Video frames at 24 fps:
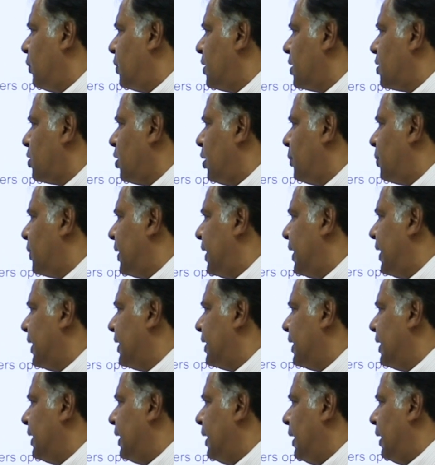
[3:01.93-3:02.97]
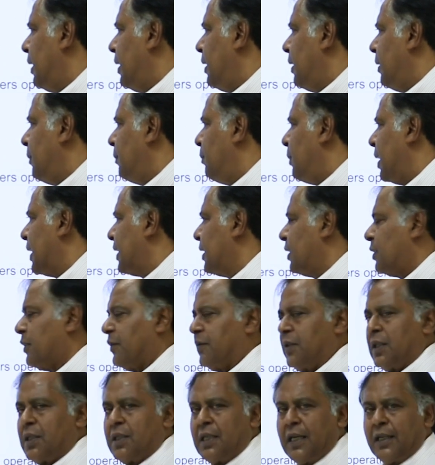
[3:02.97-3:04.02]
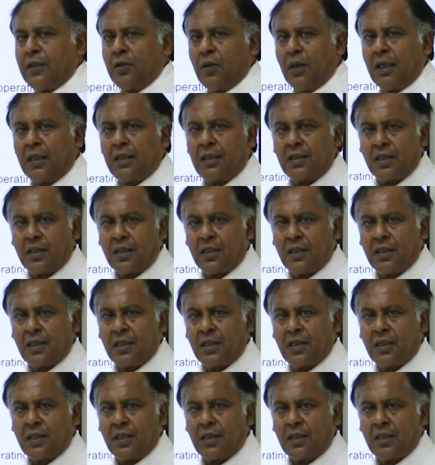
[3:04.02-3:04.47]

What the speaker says: which is operating the bucket of this hydraulic